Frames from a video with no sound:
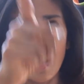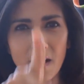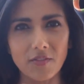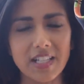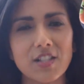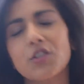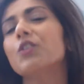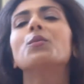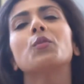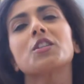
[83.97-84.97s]
lovely
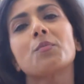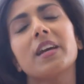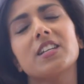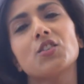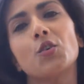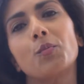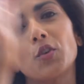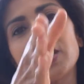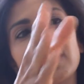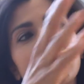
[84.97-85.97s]
scoop which makes your body